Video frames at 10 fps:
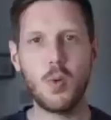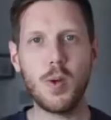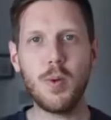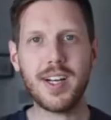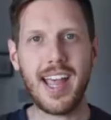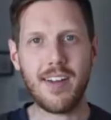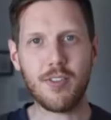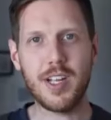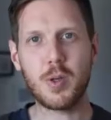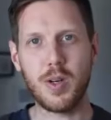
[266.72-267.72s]
We want
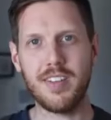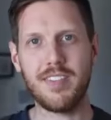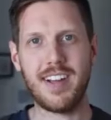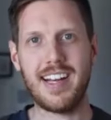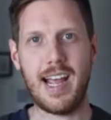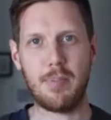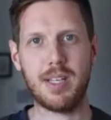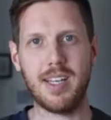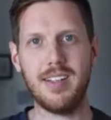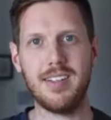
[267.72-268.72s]
every qualified
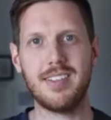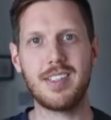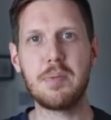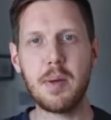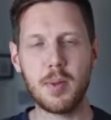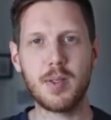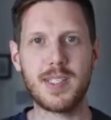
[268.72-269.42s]
applicant to be able to